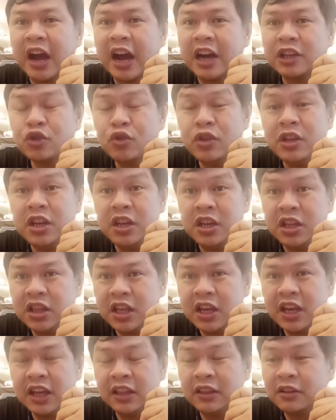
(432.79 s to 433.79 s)
actually
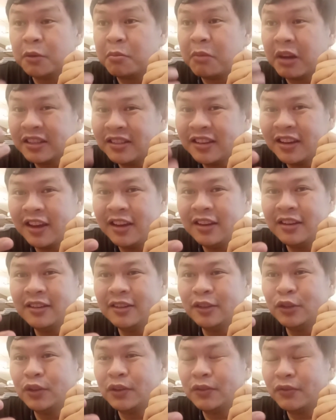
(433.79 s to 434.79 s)
eating and they're
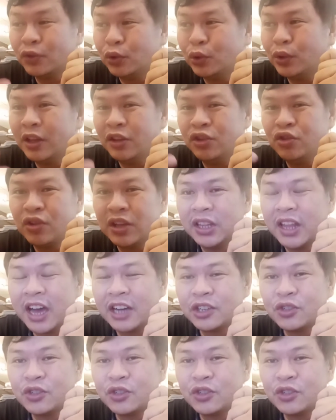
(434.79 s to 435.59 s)
masticating on their food, and you can